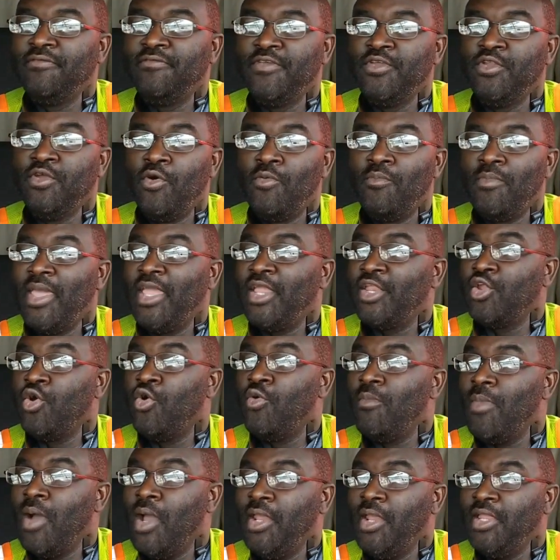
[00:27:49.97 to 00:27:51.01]
don't make no
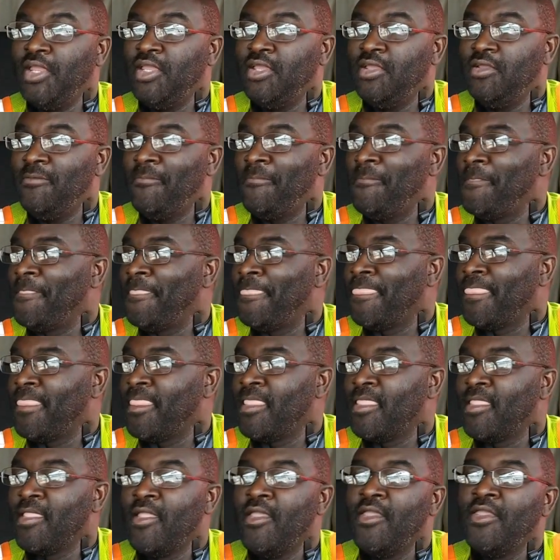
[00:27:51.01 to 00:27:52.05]
money,
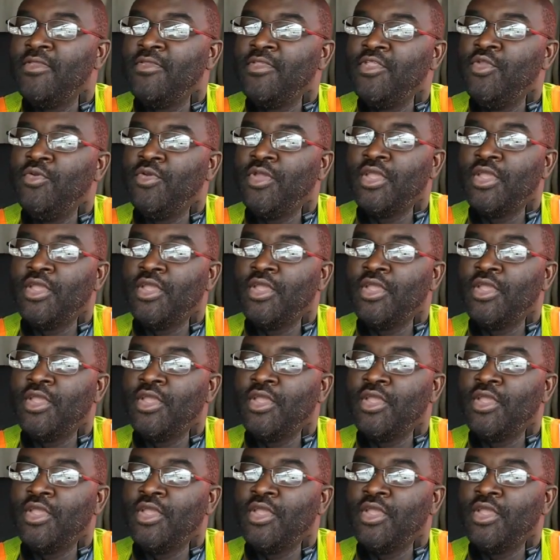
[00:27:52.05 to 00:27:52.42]
you